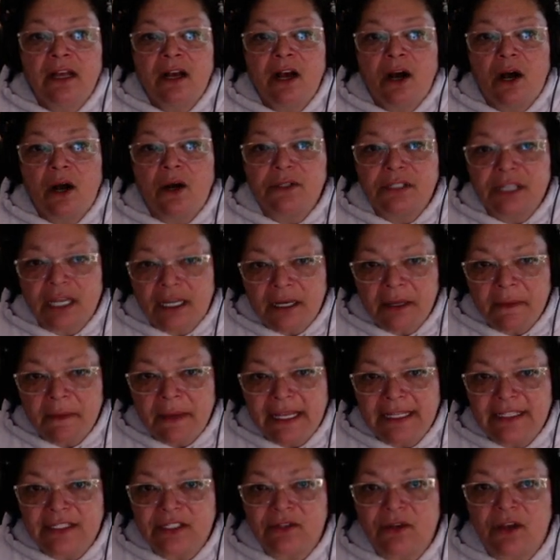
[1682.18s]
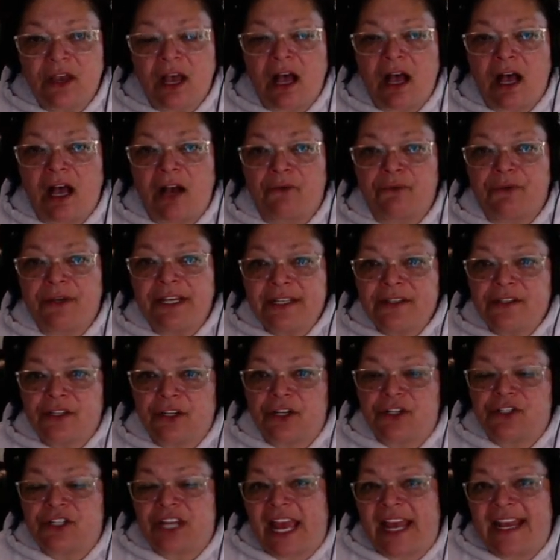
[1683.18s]
O'Donovan's uh,
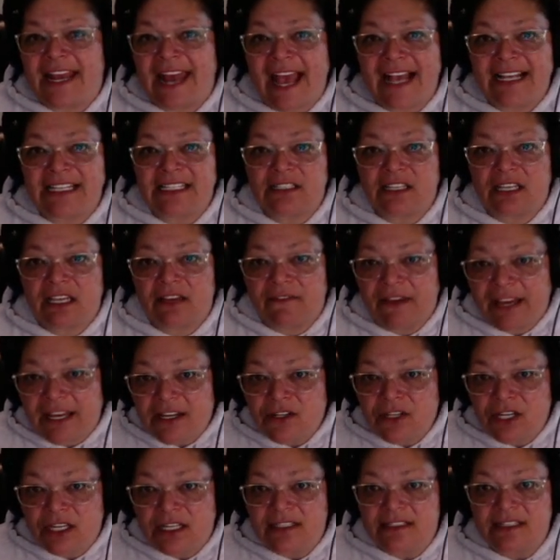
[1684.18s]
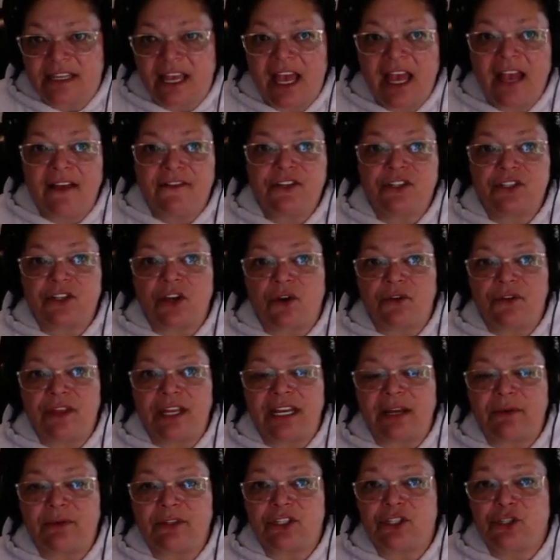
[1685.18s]
research and excavations have shown that
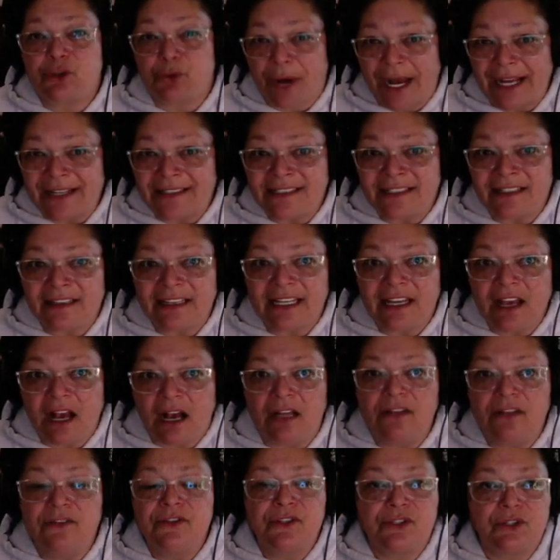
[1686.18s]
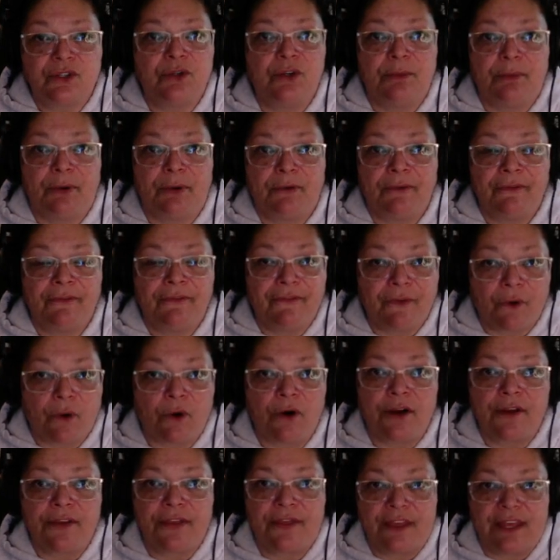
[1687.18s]
it was drastically unsuitable
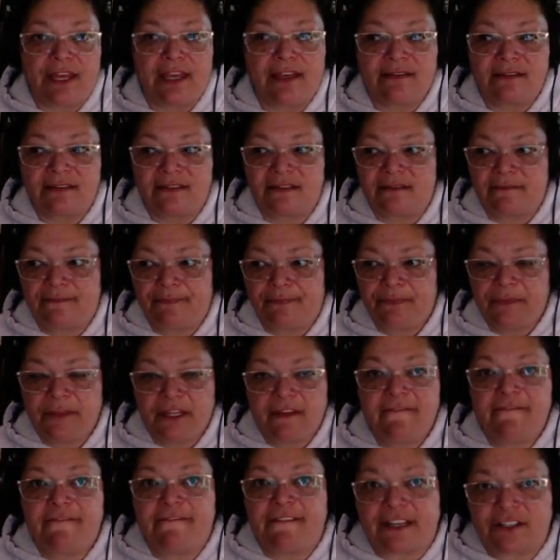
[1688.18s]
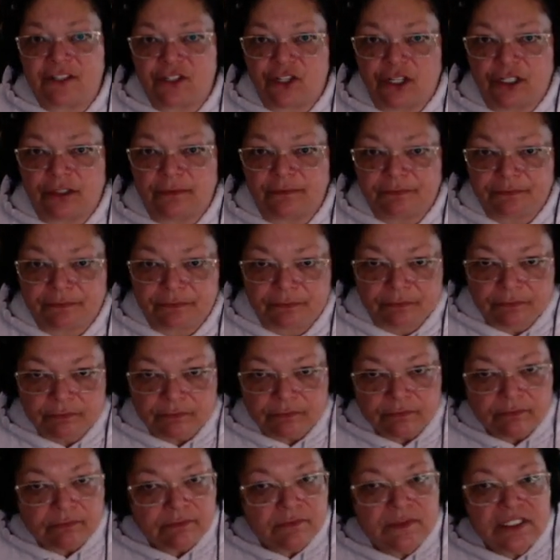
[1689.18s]
for this venture.
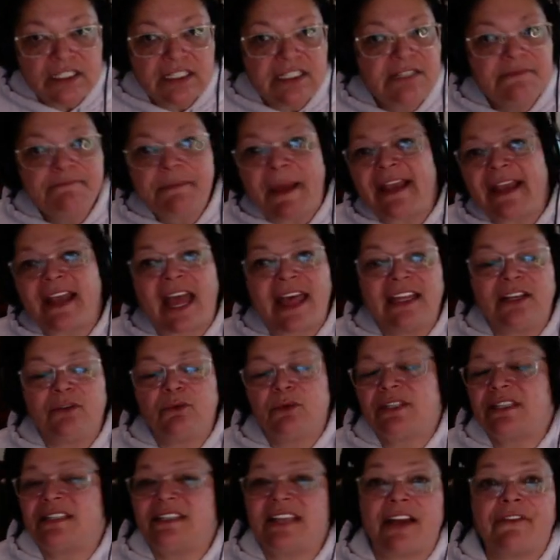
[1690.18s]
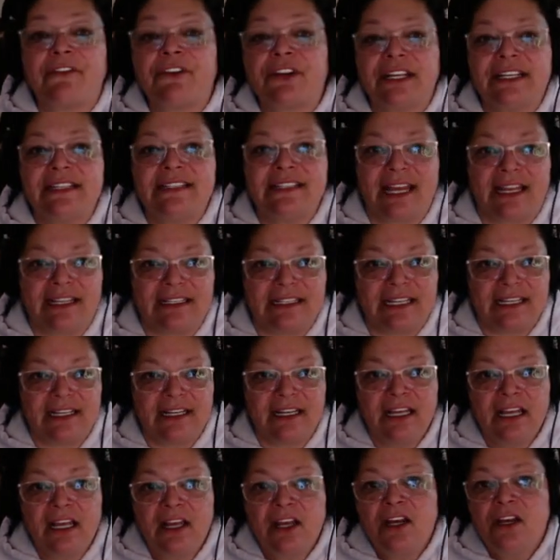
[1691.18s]
Spike Island was never intended
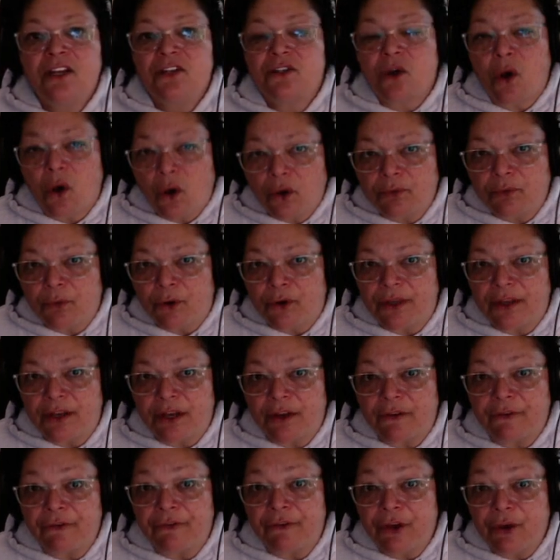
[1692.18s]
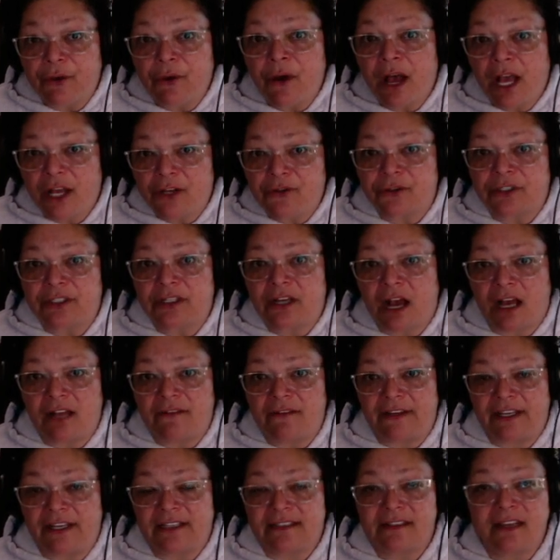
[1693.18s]
to hold more than a few hundred
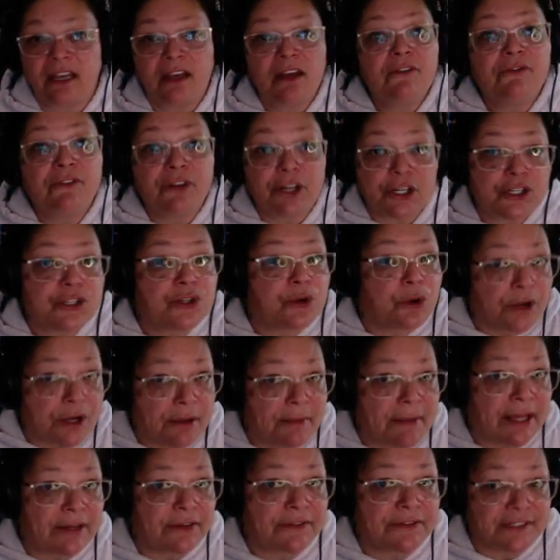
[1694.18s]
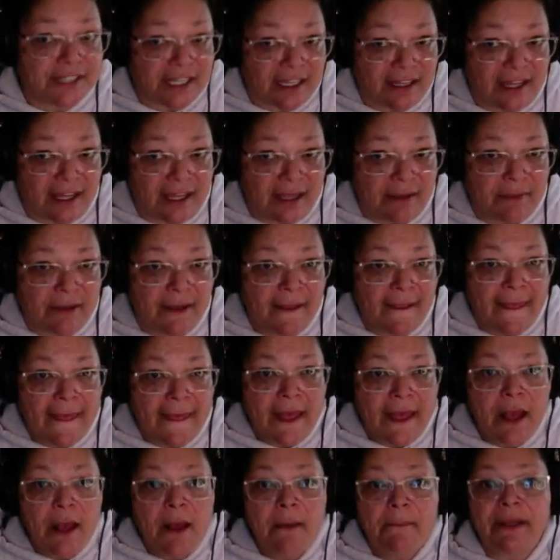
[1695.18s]
convicts for a short amount of time,
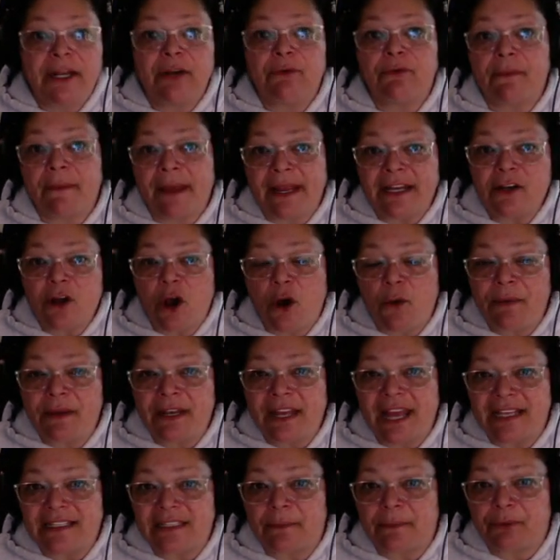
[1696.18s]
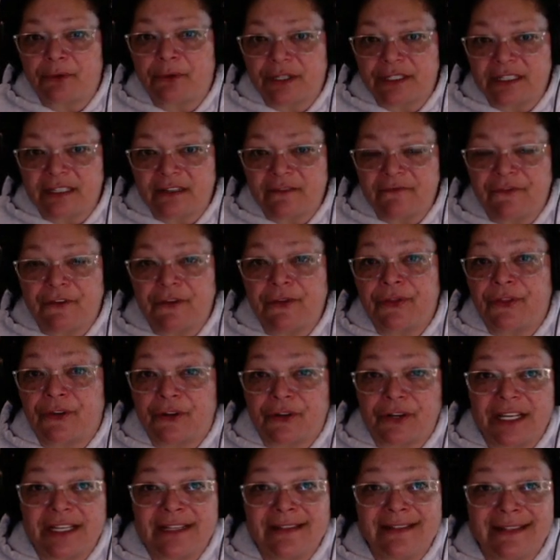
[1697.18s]
but it remained open as a prison for
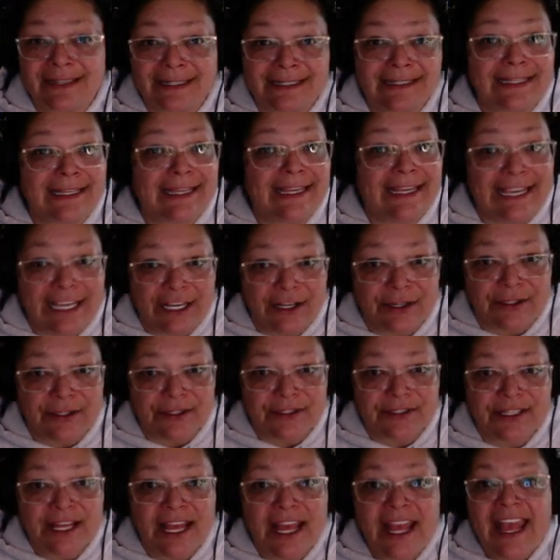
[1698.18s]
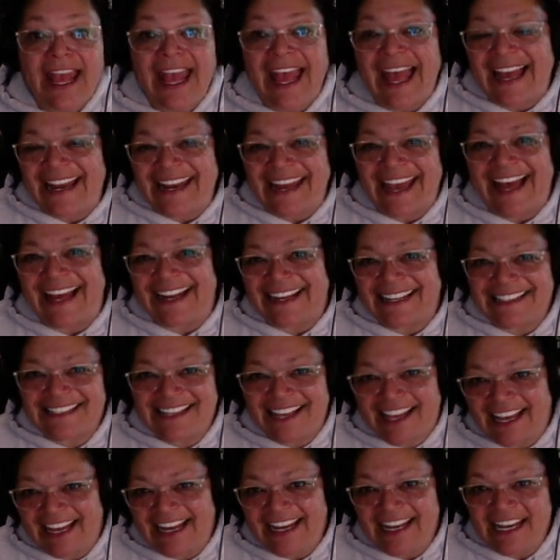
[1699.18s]
36 years and at its
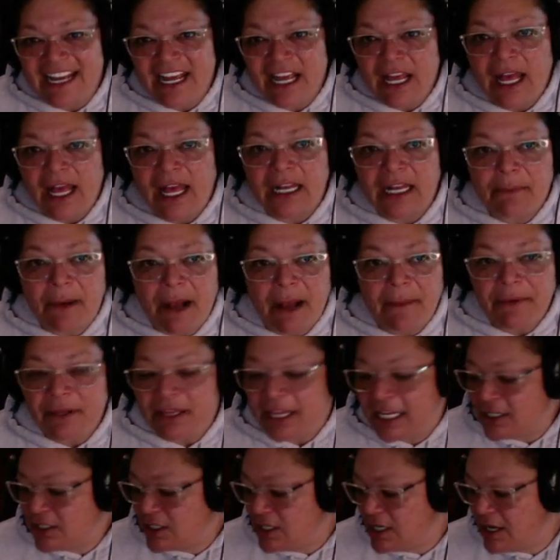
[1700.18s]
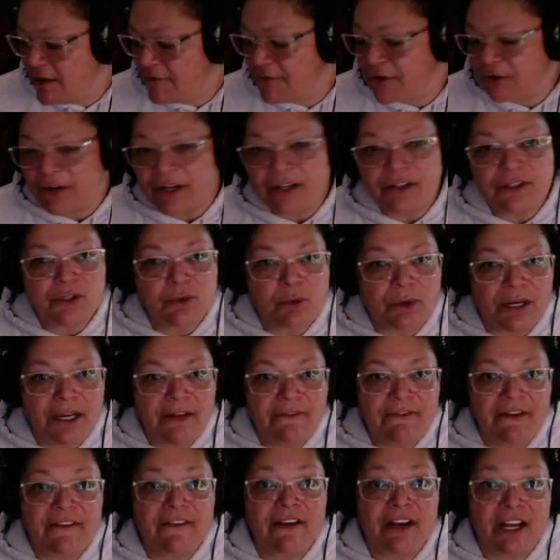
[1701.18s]
height had a population of around
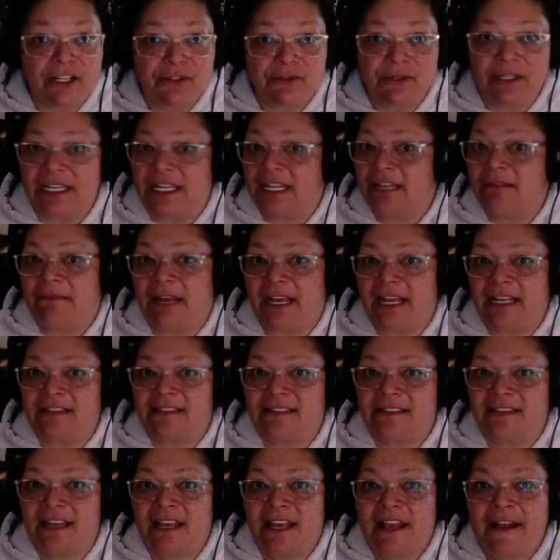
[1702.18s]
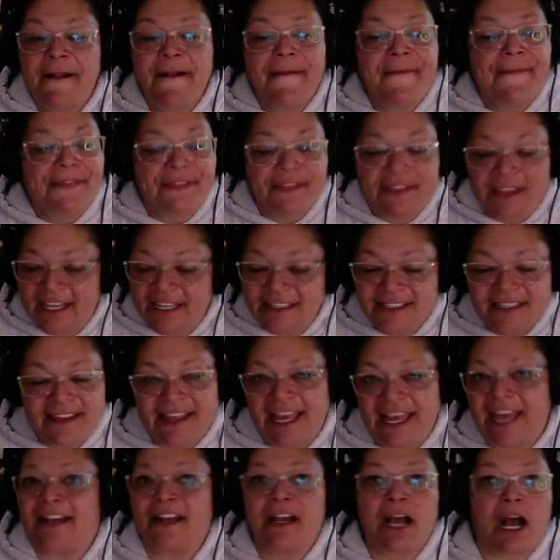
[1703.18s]
2,500 inmates. Isn't
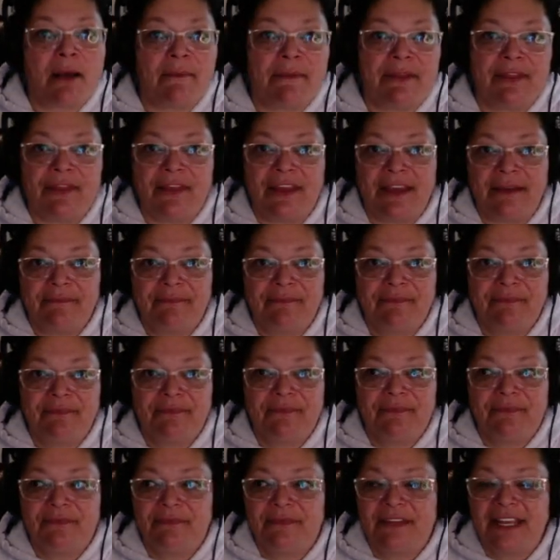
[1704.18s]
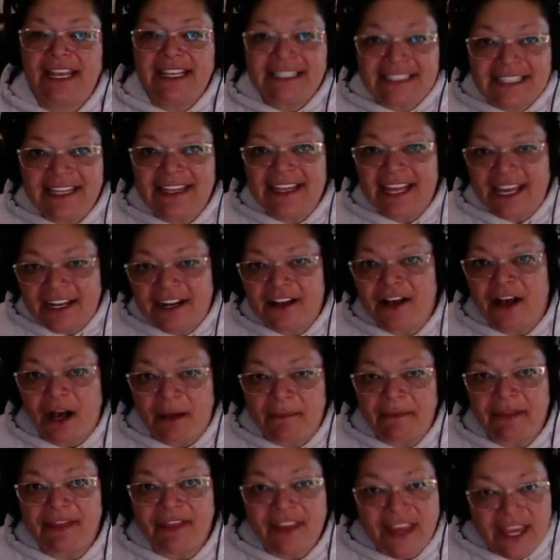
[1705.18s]
that a common theme? Isn't that a
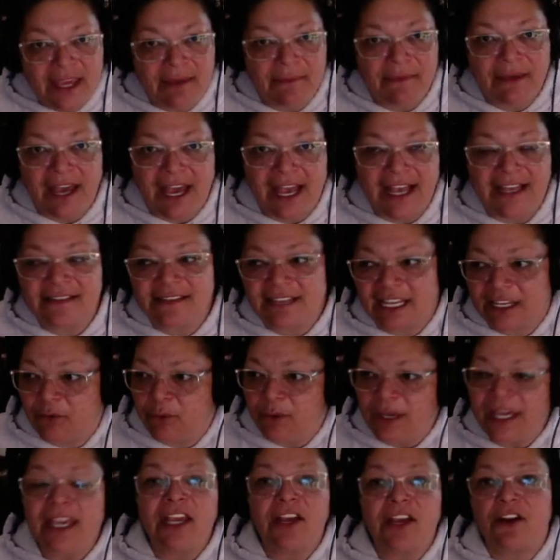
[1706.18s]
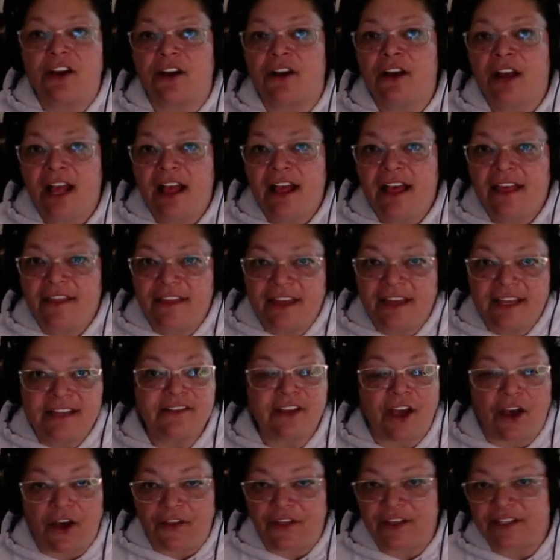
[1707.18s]
common theme, guys? Like, we hear this
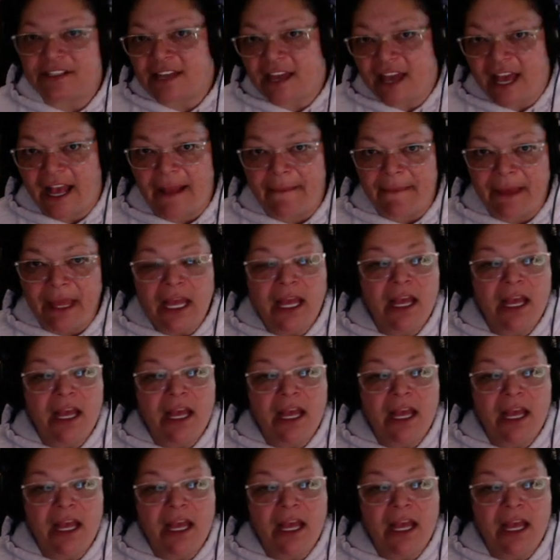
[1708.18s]
all the time.